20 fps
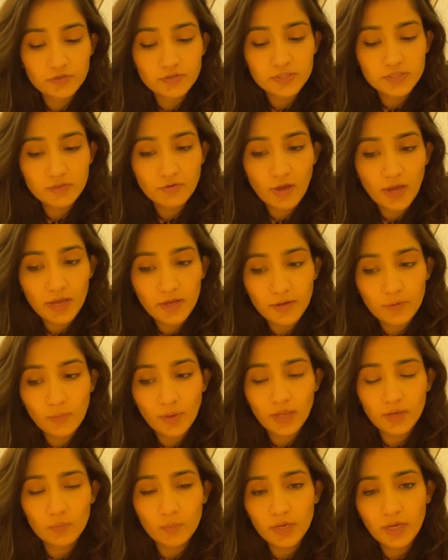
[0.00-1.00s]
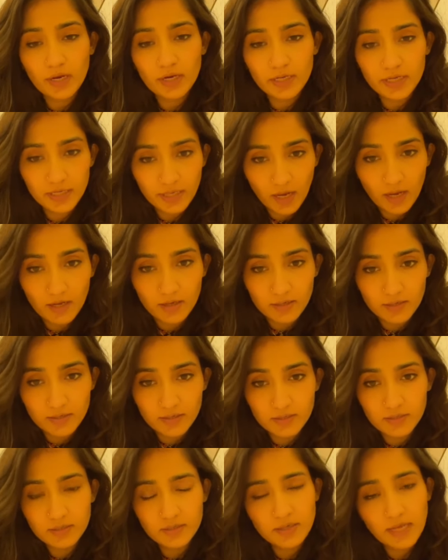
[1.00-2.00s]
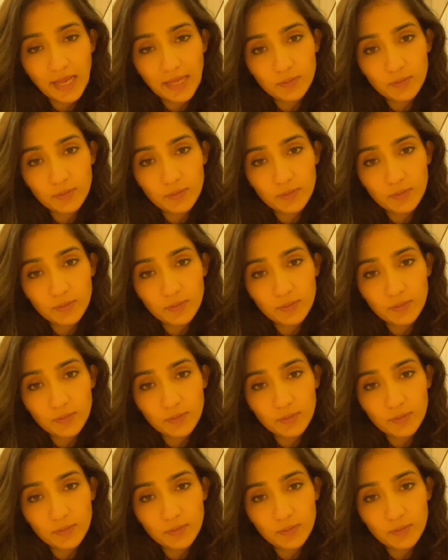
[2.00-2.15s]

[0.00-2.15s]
So when we are younger